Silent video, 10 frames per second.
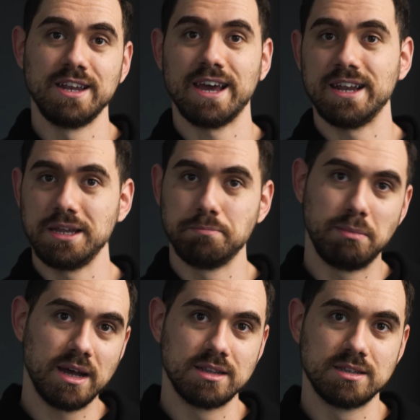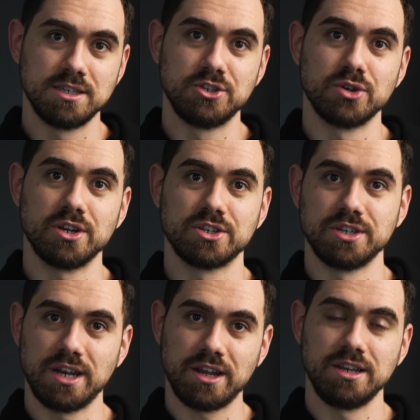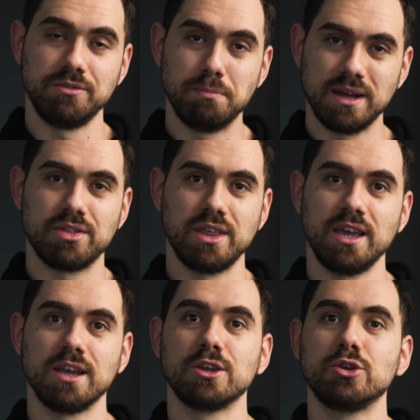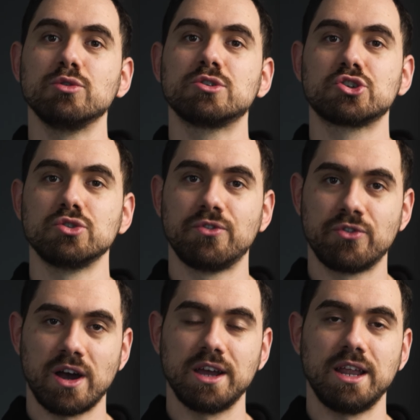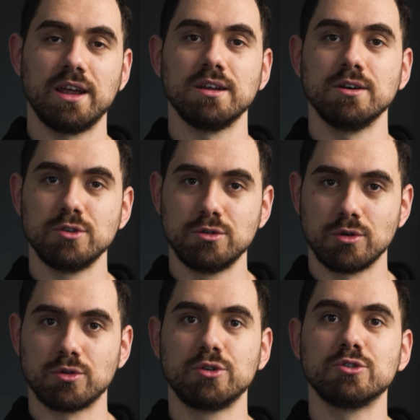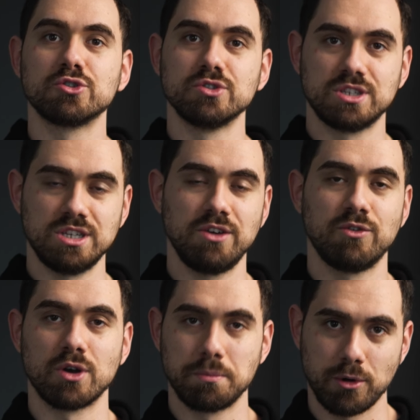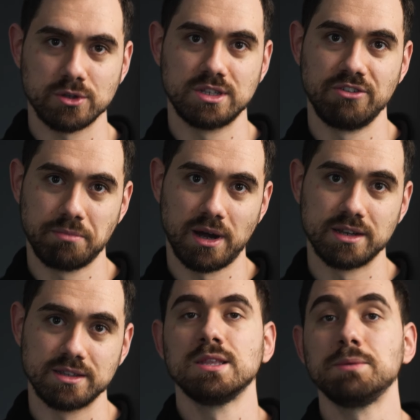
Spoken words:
in any bad situation, in any bad thing, you should find or you should seek for a positive part.